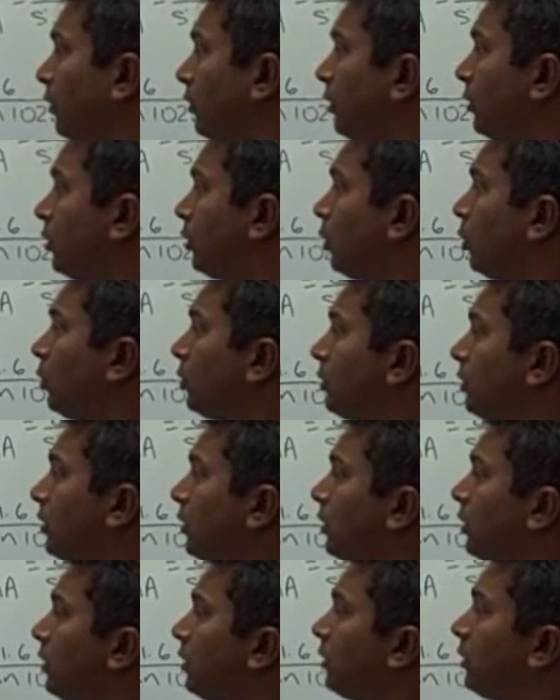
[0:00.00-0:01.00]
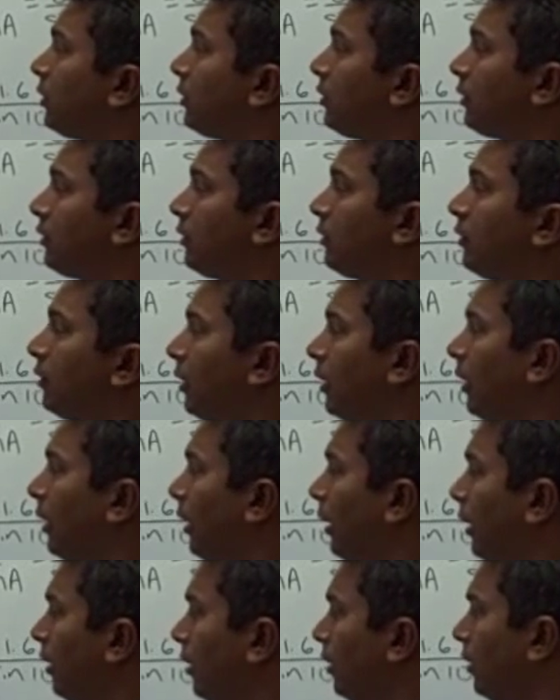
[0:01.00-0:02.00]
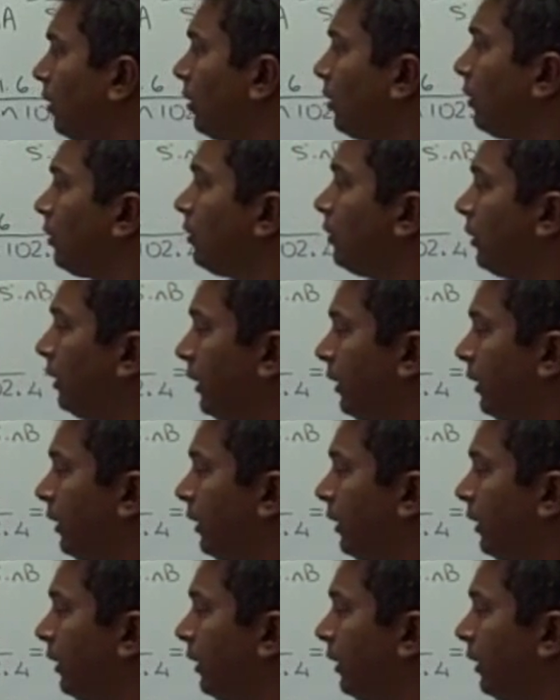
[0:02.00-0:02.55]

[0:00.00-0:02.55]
the total angle